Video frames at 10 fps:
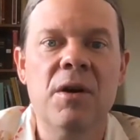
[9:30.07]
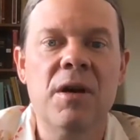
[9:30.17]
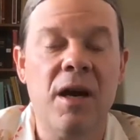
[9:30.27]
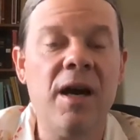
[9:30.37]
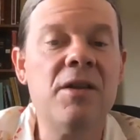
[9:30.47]

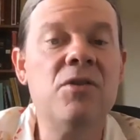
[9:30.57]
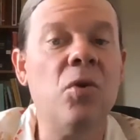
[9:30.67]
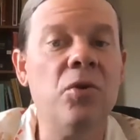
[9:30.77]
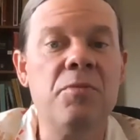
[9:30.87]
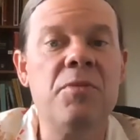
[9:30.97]
God had
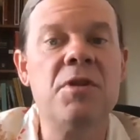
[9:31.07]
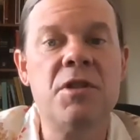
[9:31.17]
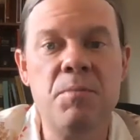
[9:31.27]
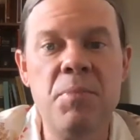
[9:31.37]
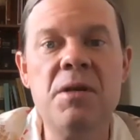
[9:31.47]
told him to
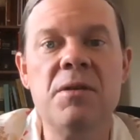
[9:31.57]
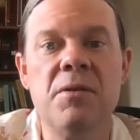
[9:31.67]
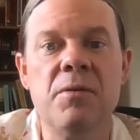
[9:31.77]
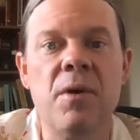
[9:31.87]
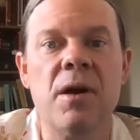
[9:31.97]
speak to
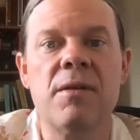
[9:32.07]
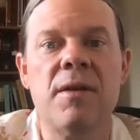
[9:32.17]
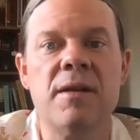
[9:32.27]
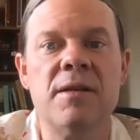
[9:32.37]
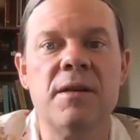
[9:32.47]
the rock
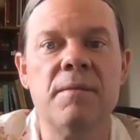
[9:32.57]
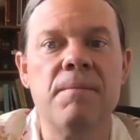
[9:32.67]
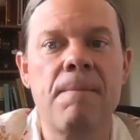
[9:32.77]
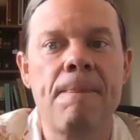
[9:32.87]
that time.